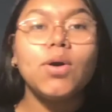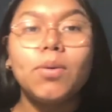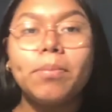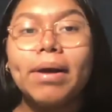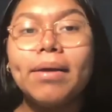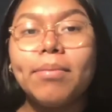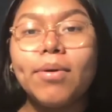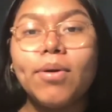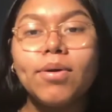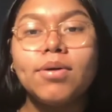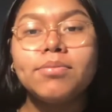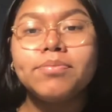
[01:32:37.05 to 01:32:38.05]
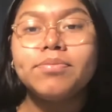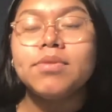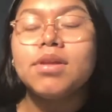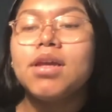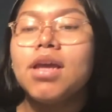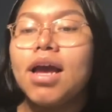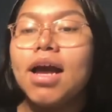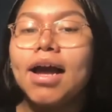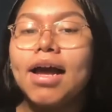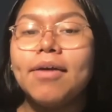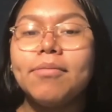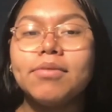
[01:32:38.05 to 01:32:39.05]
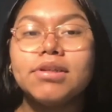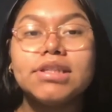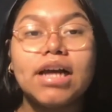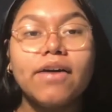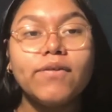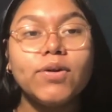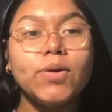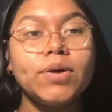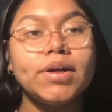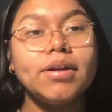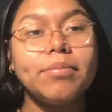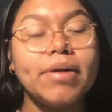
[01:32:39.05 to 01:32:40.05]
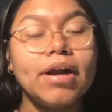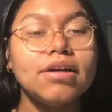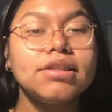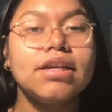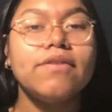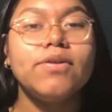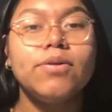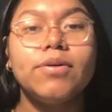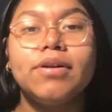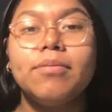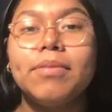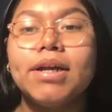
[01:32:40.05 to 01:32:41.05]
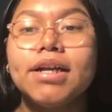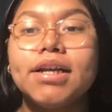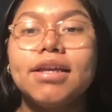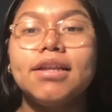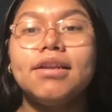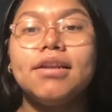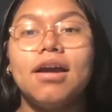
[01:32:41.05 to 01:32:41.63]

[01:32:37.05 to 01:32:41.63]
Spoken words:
my poem, I am a Salvadorian, a proud Salvadorian American.